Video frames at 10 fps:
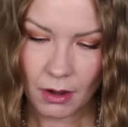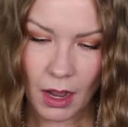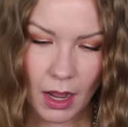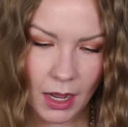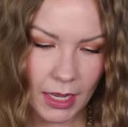
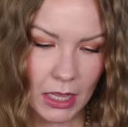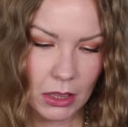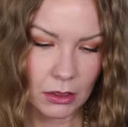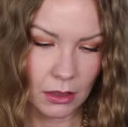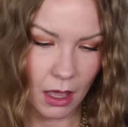I
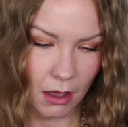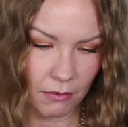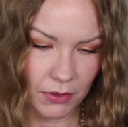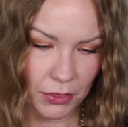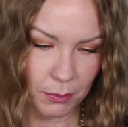
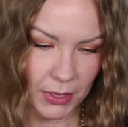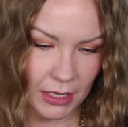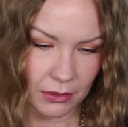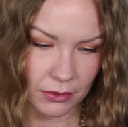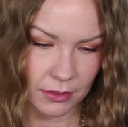love the
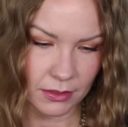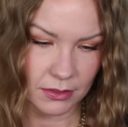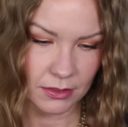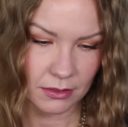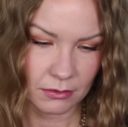pink that
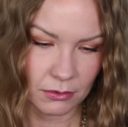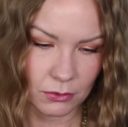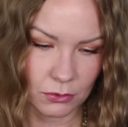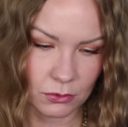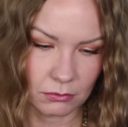this
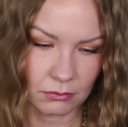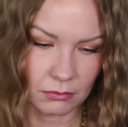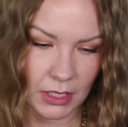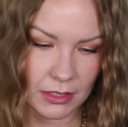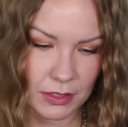
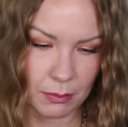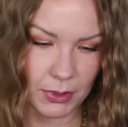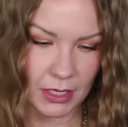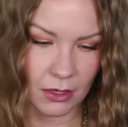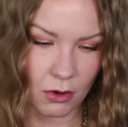ends up
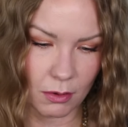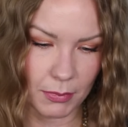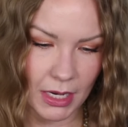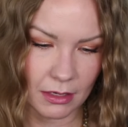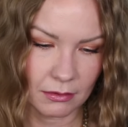being on
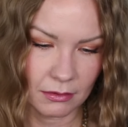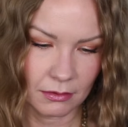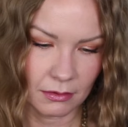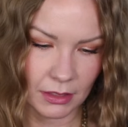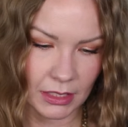me.
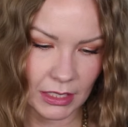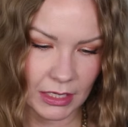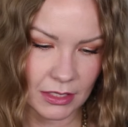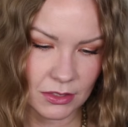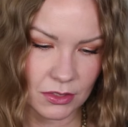Like
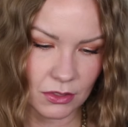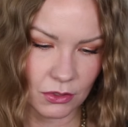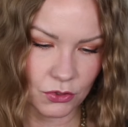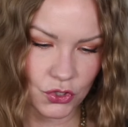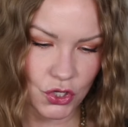it's
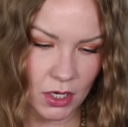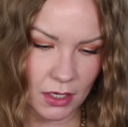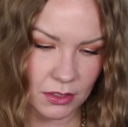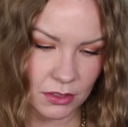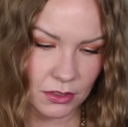
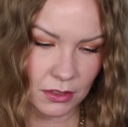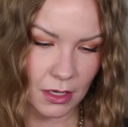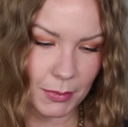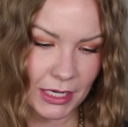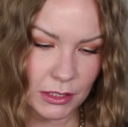just,
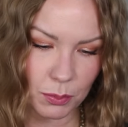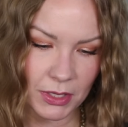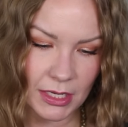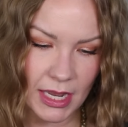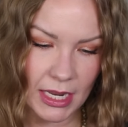I mean, it's
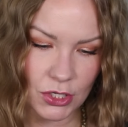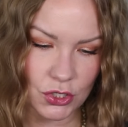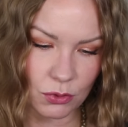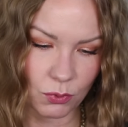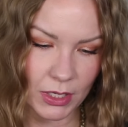
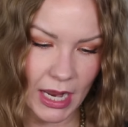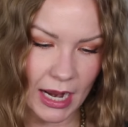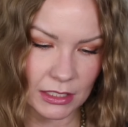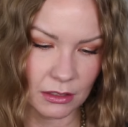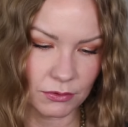pH
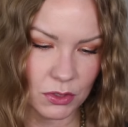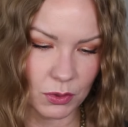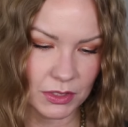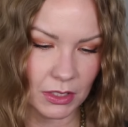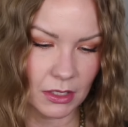reactive, so
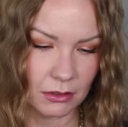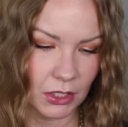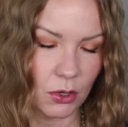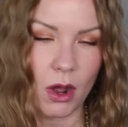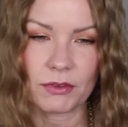it's gonna,
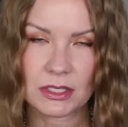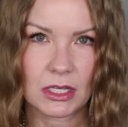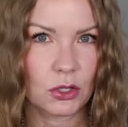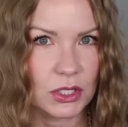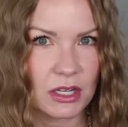you know,
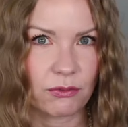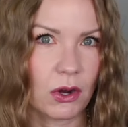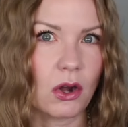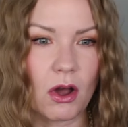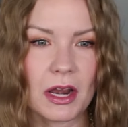obviously look
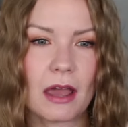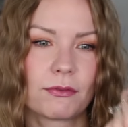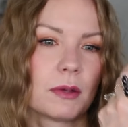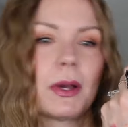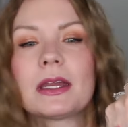different on
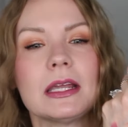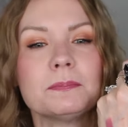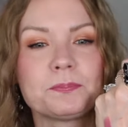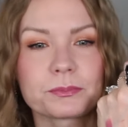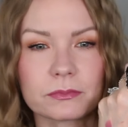everybody.